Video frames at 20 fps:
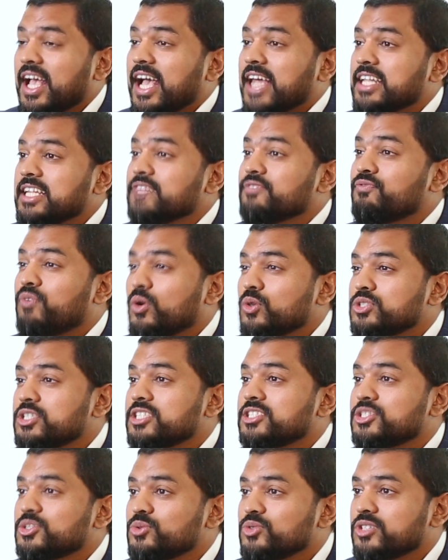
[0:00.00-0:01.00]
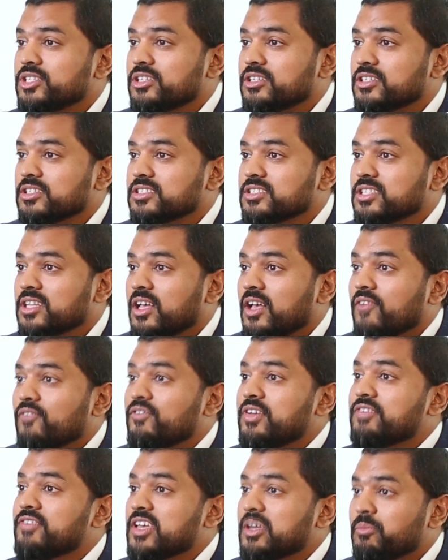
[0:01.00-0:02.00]
and in 42 years
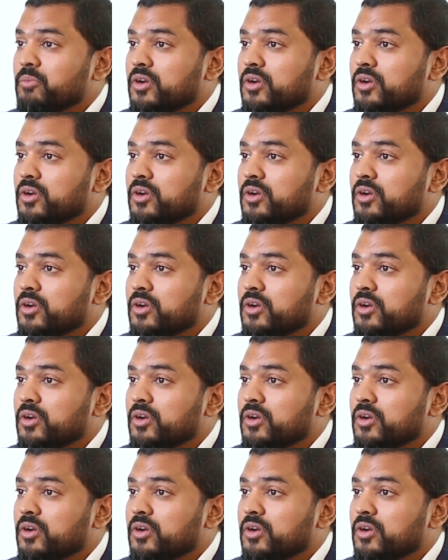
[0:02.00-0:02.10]
we've